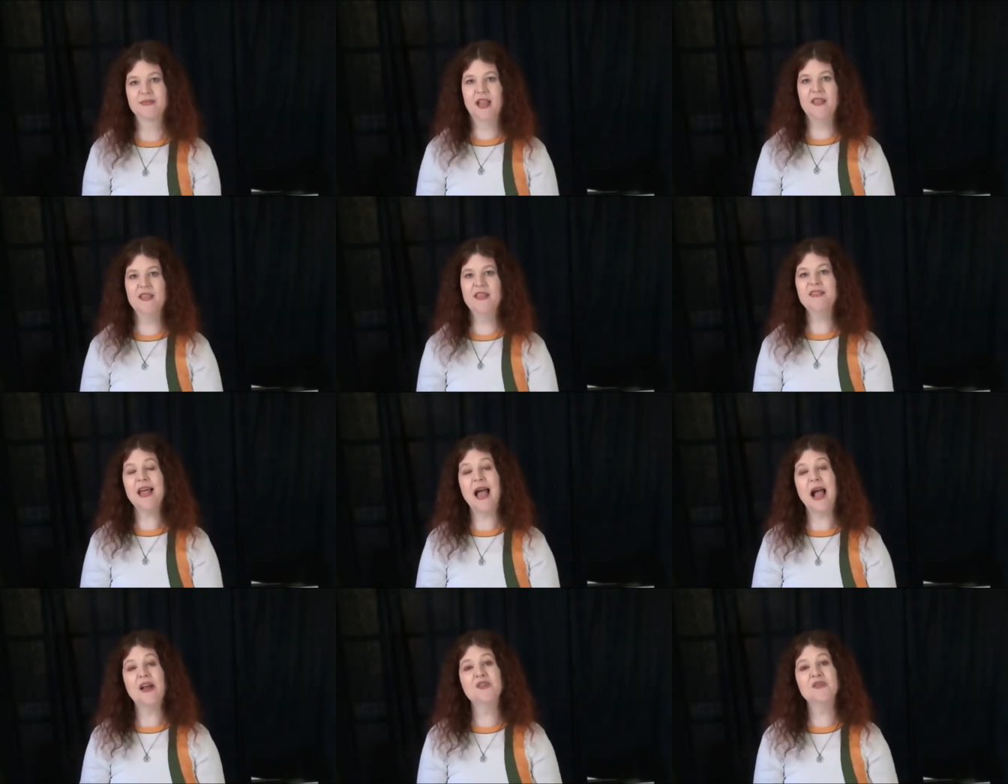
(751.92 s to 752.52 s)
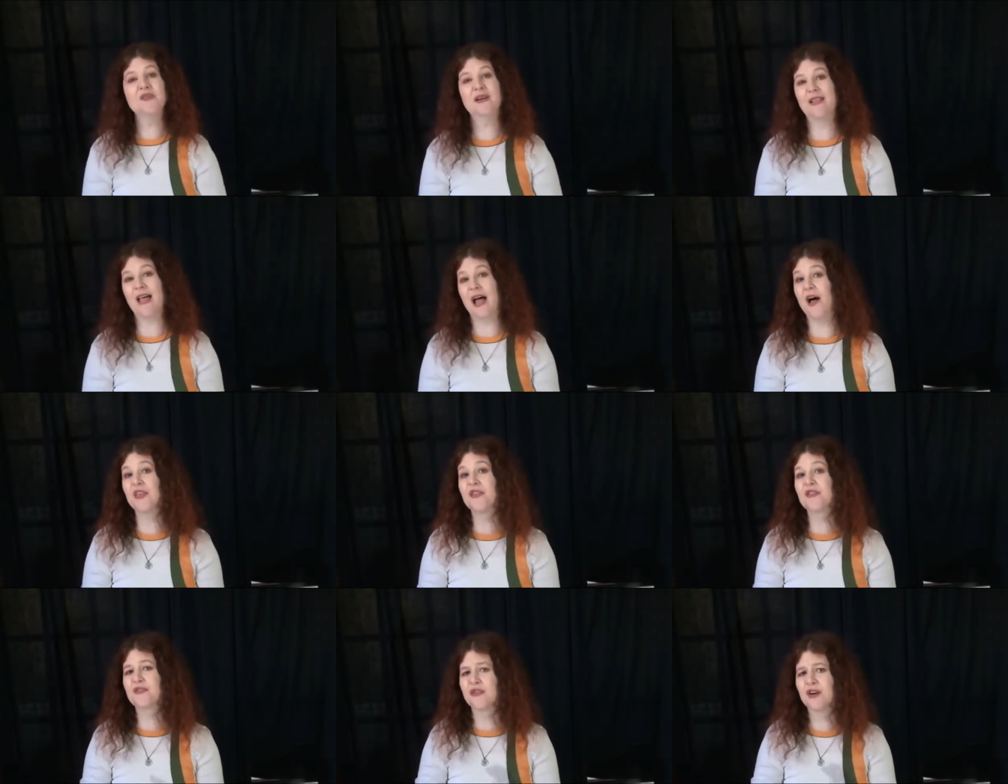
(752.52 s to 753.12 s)
And this actually
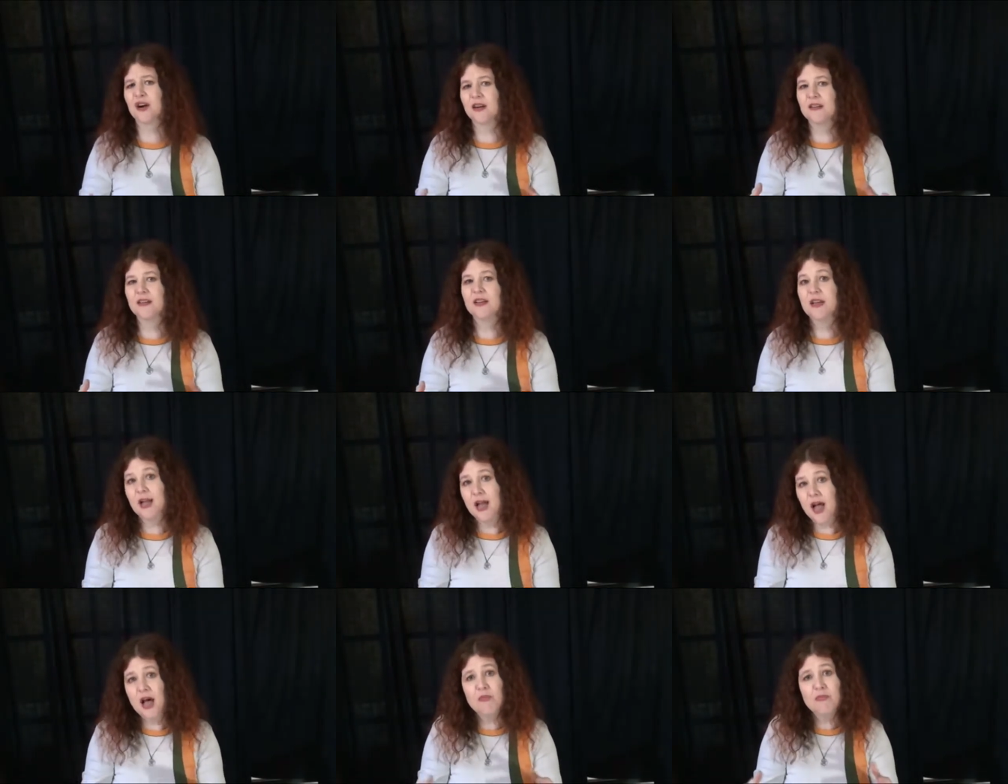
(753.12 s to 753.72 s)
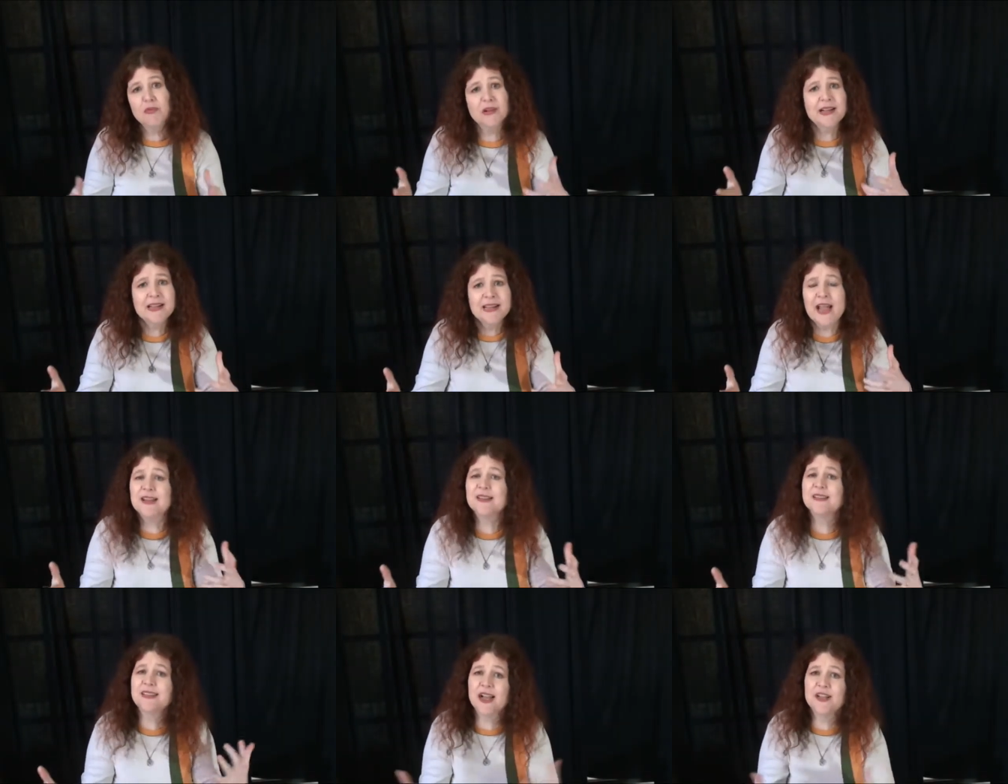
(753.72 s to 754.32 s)
allows for a really
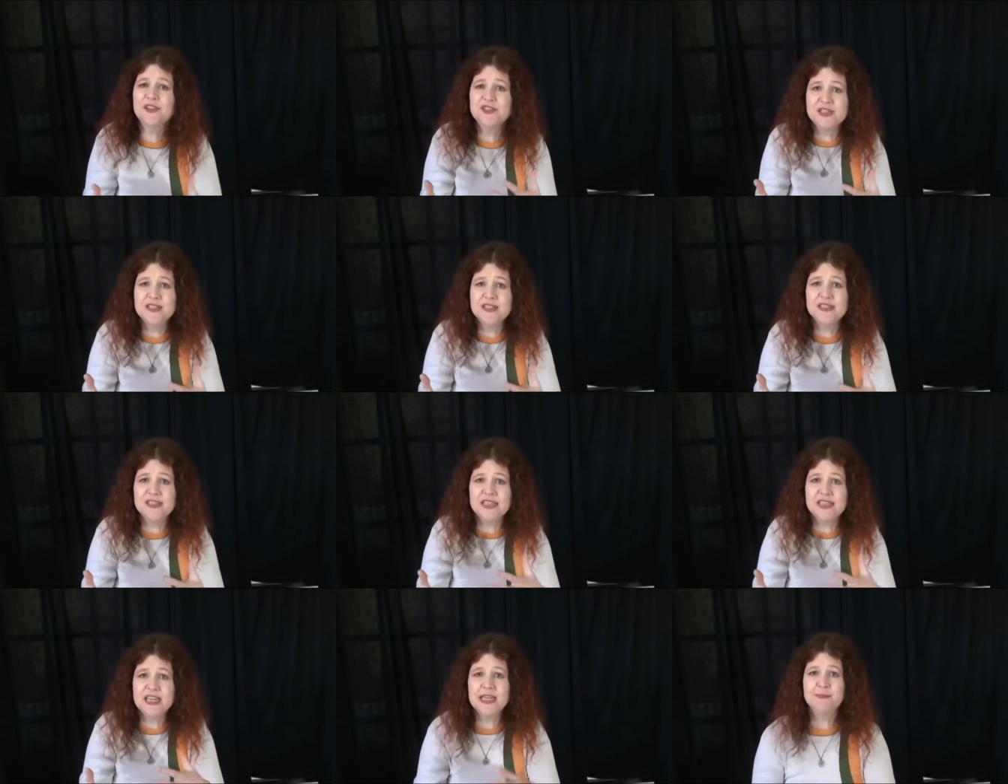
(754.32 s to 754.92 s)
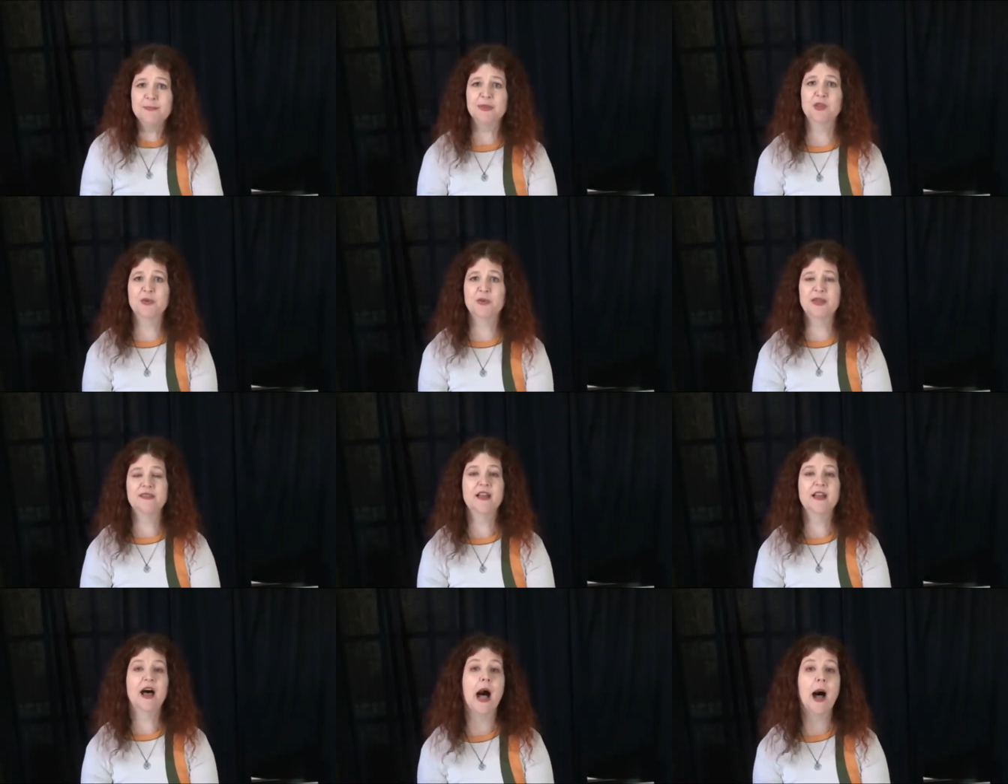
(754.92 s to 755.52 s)
nice touching scene
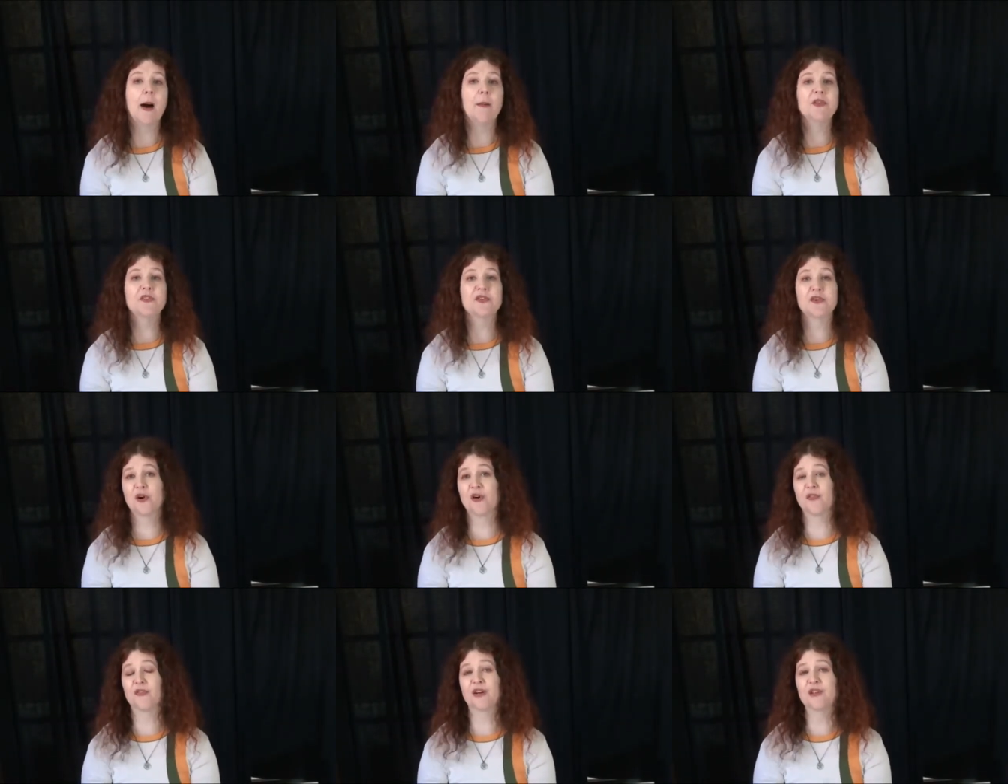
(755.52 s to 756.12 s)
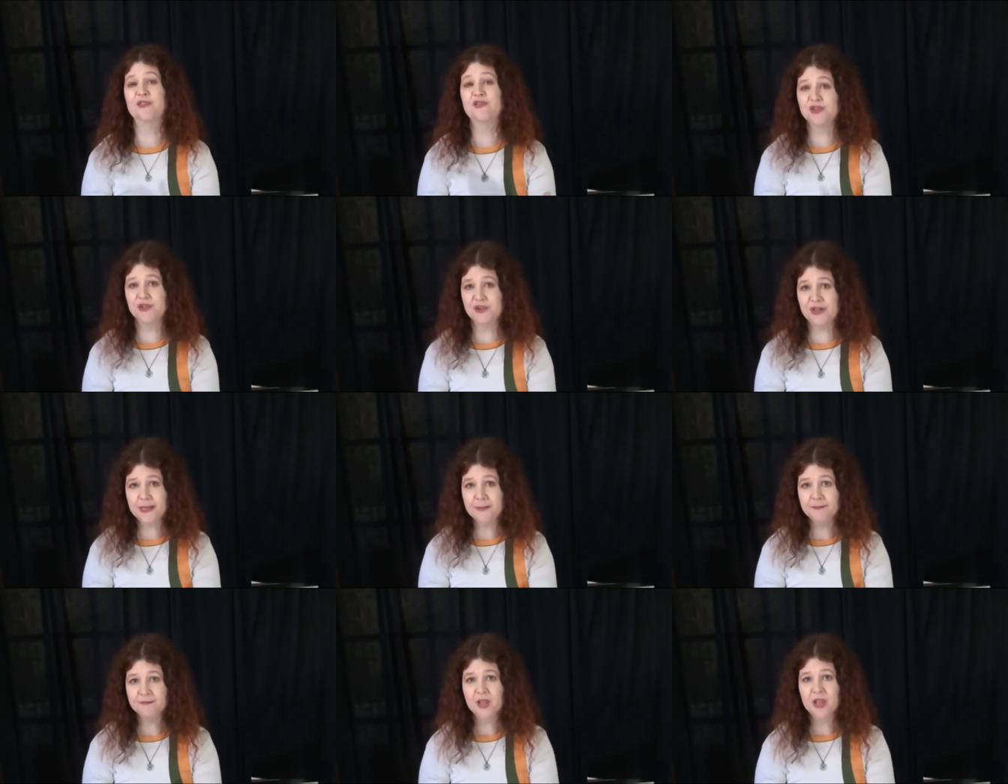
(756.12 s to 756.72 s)
between Tom and his girlfriend
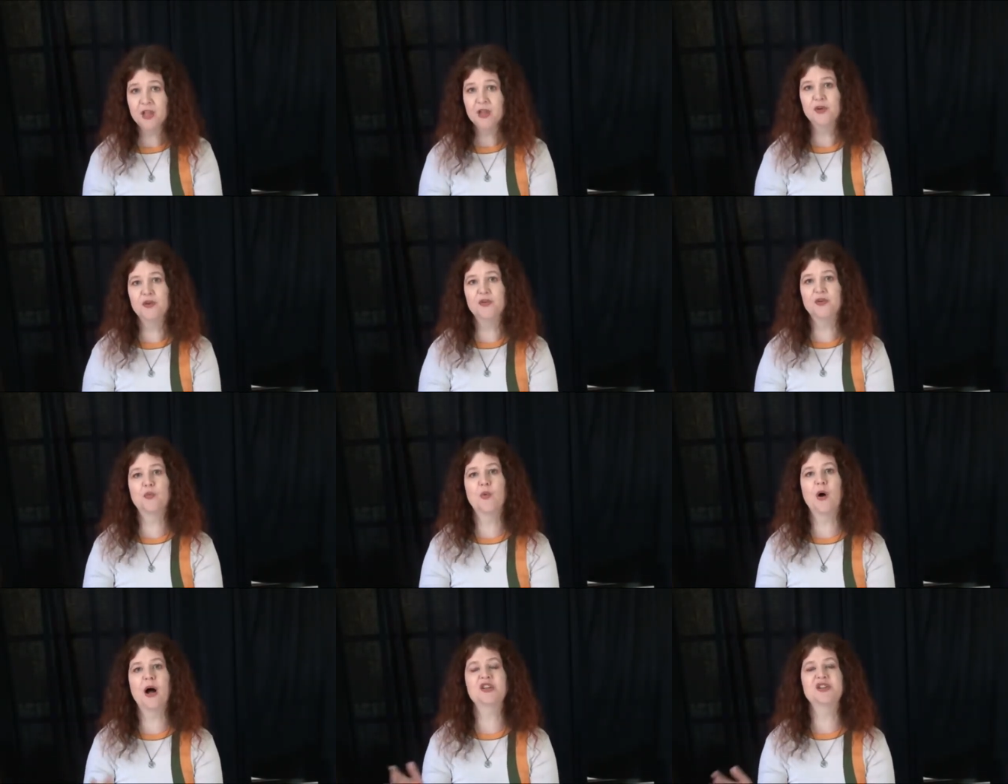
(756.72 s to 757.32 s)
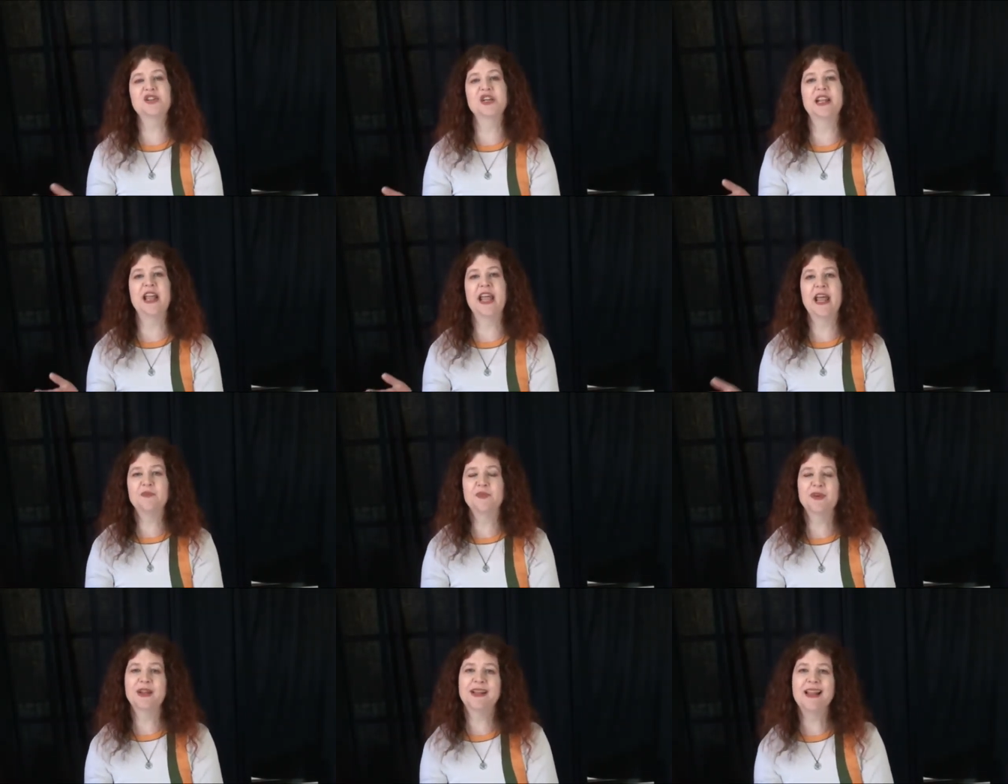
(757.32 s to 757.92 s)
Judy, who's watching
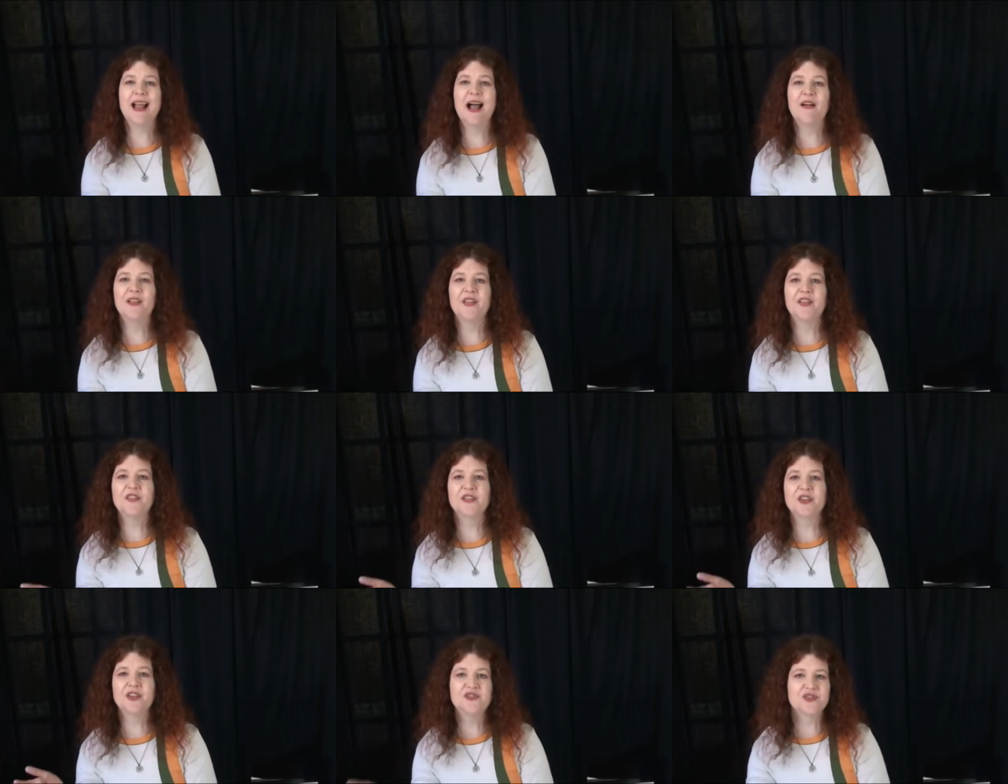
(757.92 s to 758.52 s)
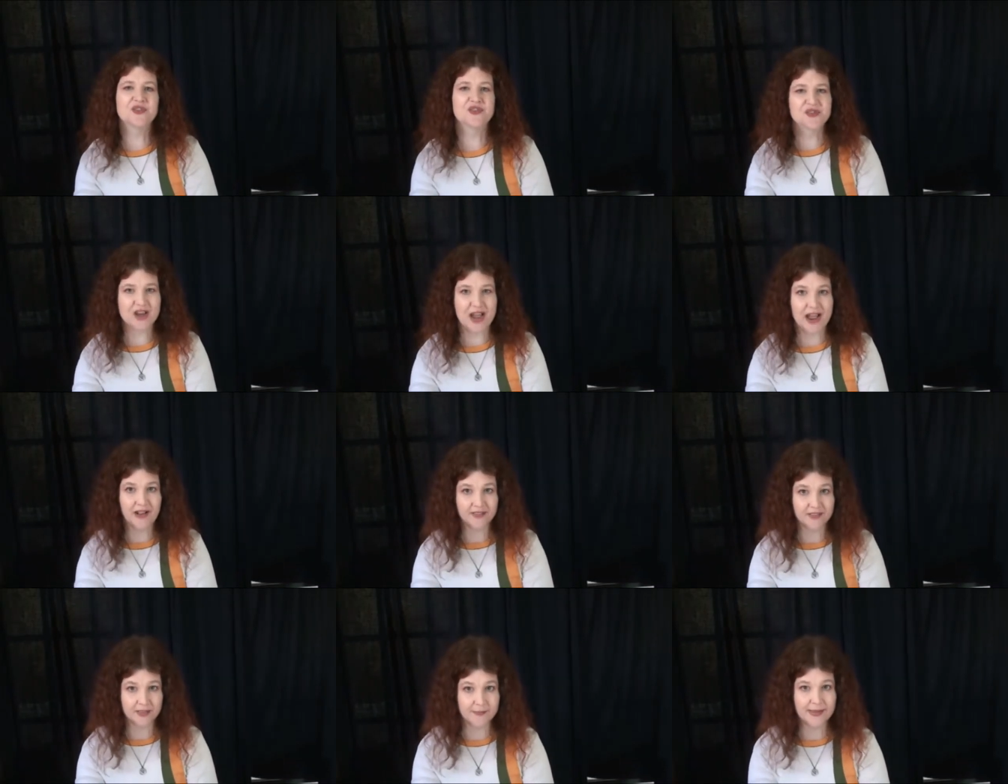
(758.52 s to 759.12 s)
Henry and Helen's injured
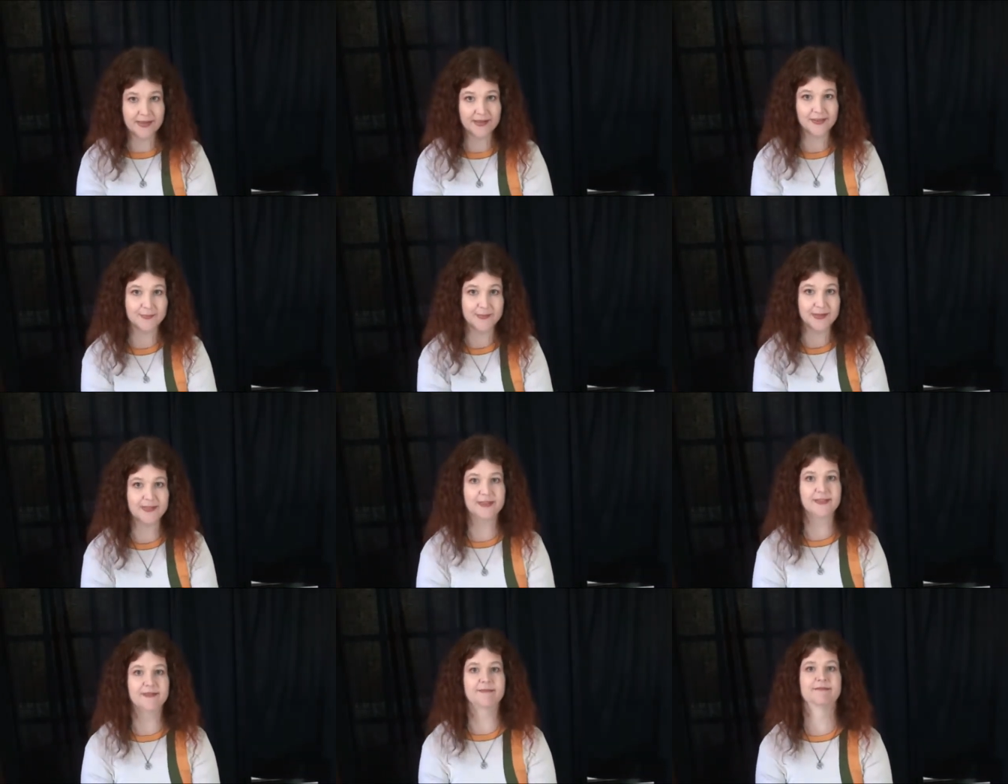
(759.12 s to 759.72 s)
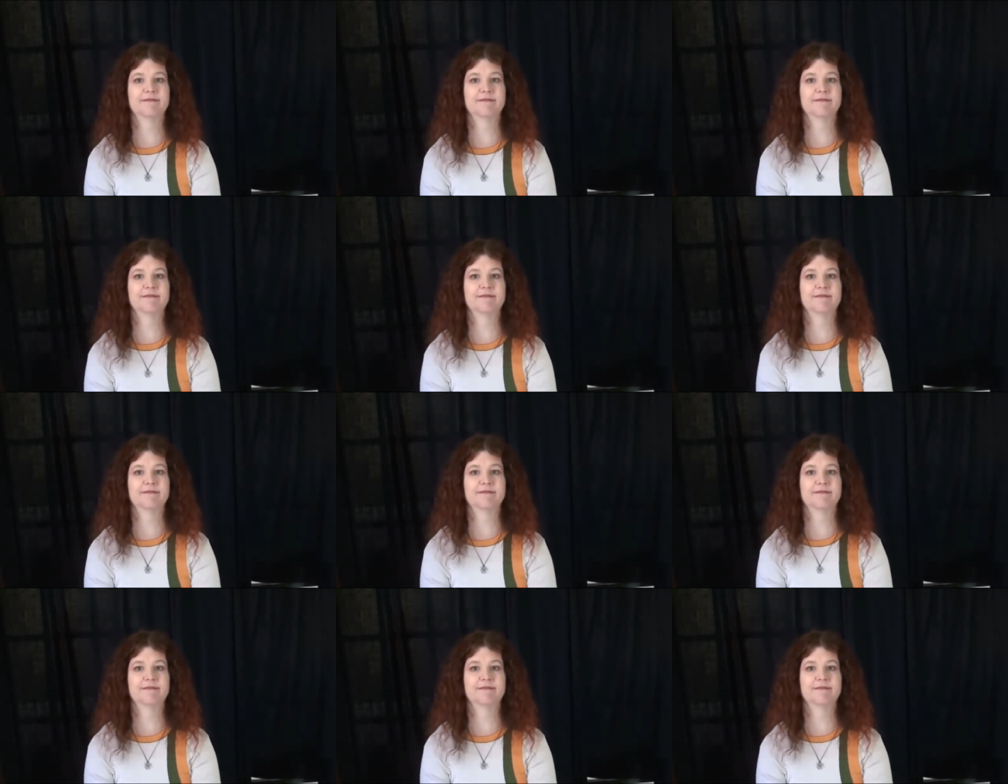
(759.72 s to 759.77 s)
child in the basement.